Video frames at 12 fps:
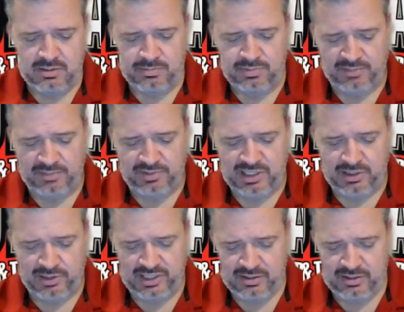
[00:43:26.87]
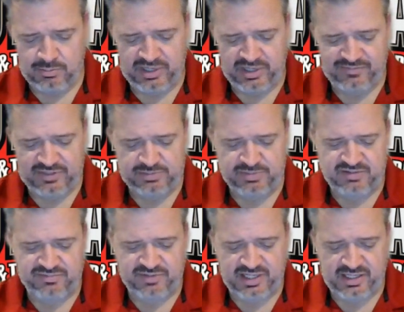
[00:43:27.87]
complimentary breakfast
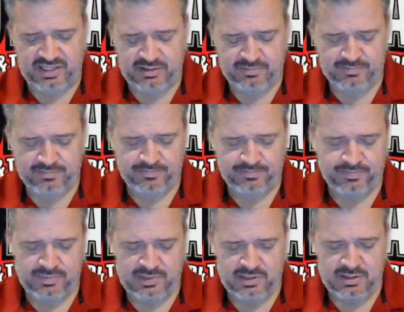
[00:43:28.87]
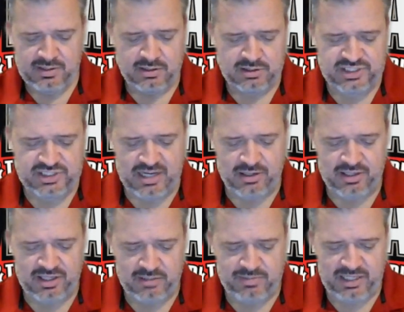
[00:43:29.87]
buffet on Saturday
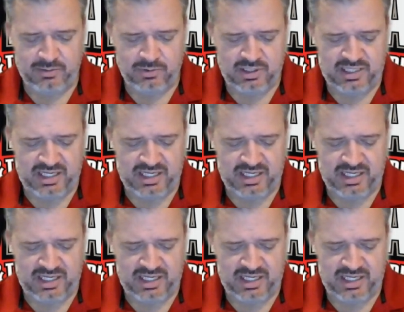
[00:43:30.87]
of the banquet at 8